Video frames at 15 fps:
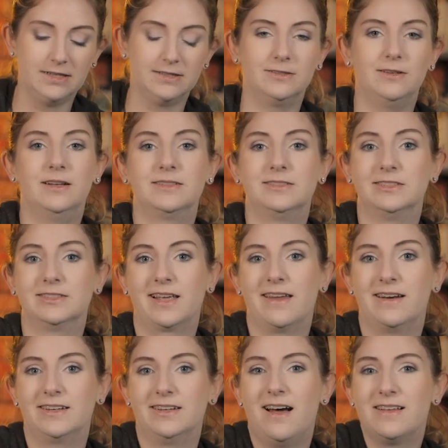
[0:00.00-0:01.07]
So I'll just
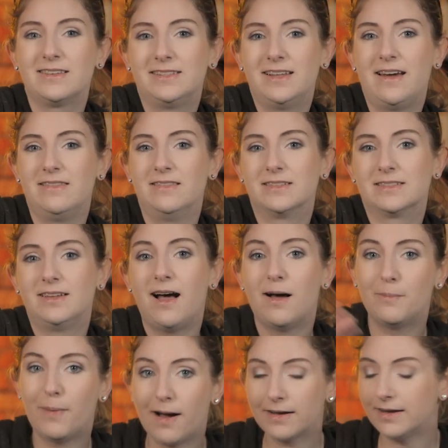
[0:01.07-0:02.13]
kind of toss that in this
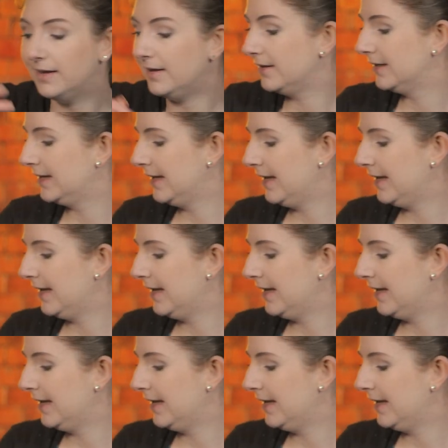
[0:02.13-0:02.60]
top pocket.